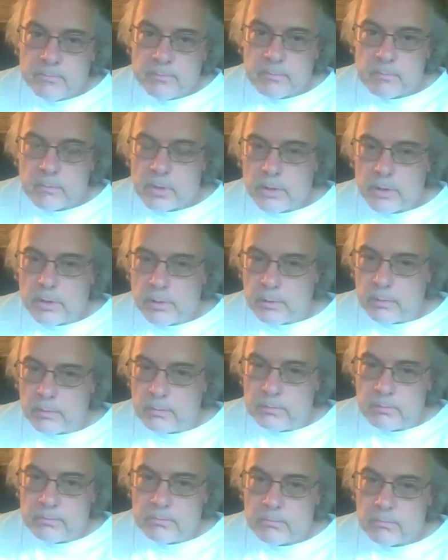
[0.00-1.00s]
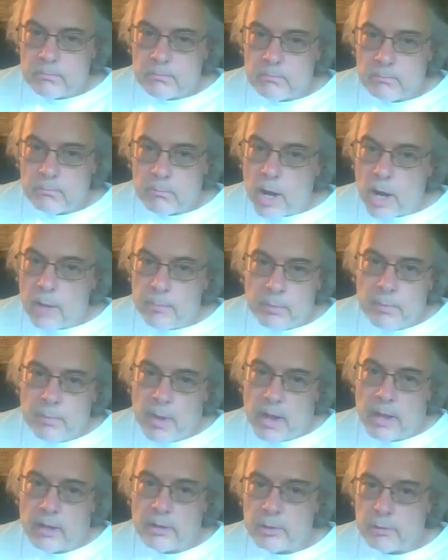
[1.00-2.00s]
you know, rob the
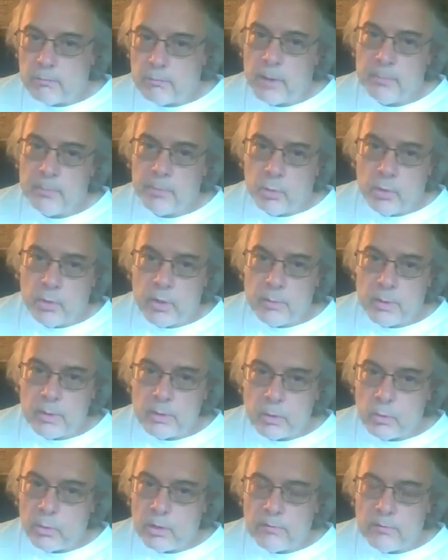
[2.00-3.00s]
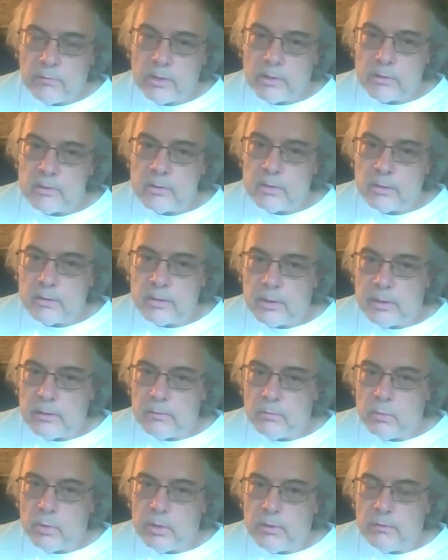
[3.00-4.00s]
banks and rape the women or whatever it is that they,
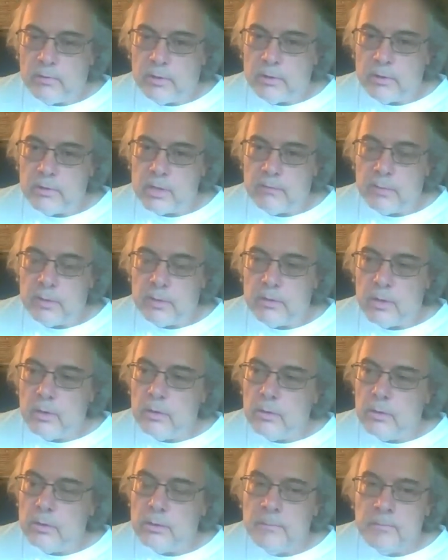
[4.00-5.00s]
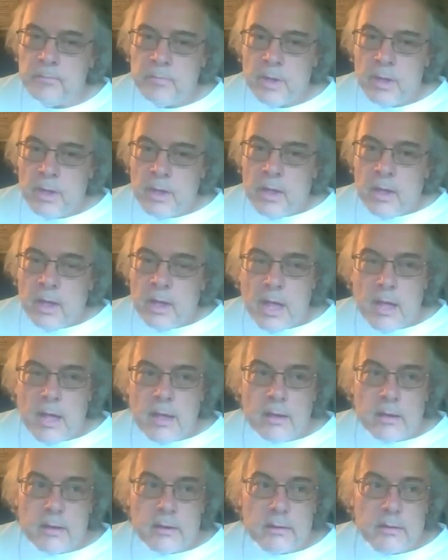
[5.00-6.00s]
right. whatever it is they've been told.
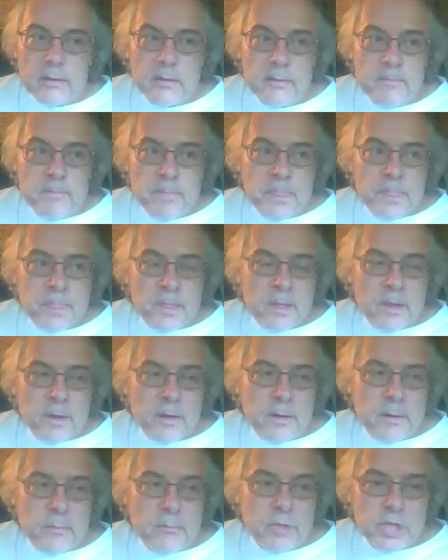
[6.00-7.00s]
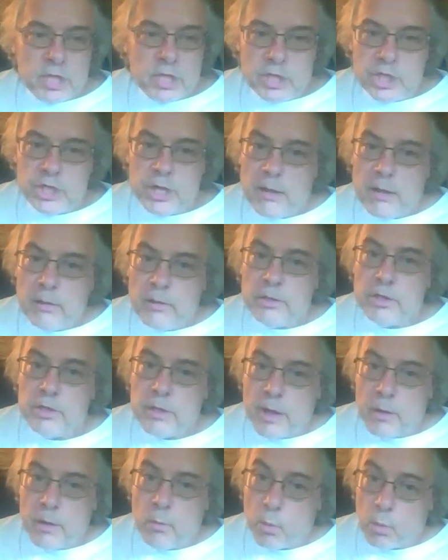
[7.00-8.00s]
And Um, to challenge
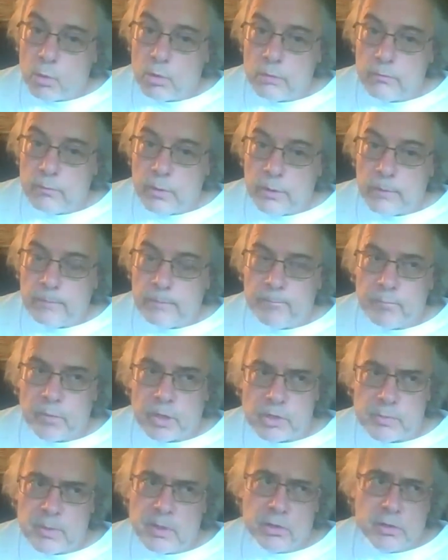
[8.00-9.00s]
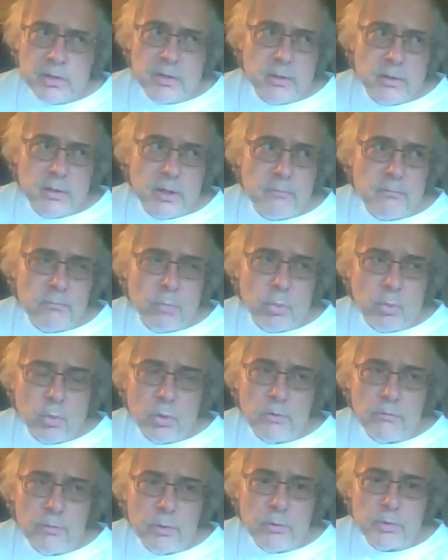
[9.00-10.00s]
that worldview, especially like
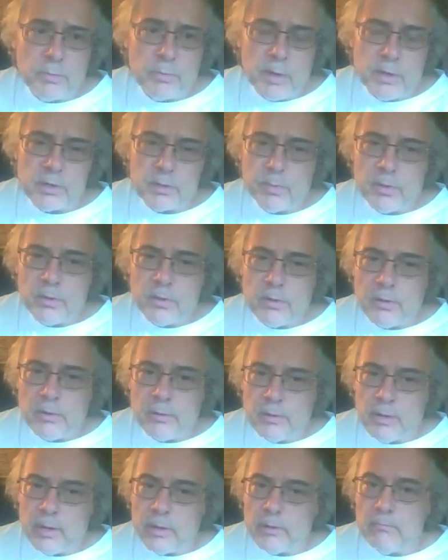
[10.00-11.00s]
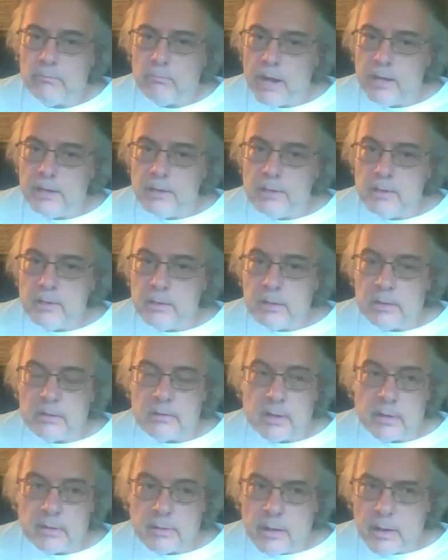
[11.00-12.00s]
worldviews based upon like race and things
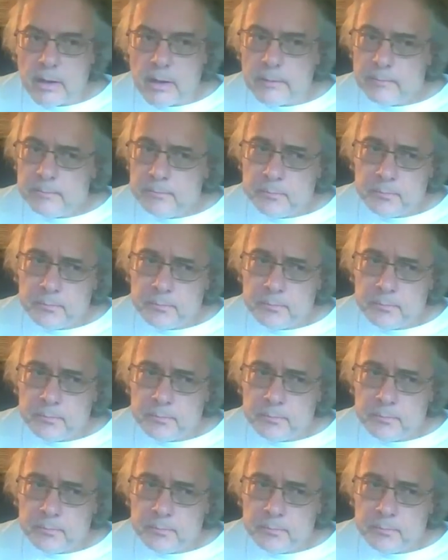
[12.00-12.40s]
like that,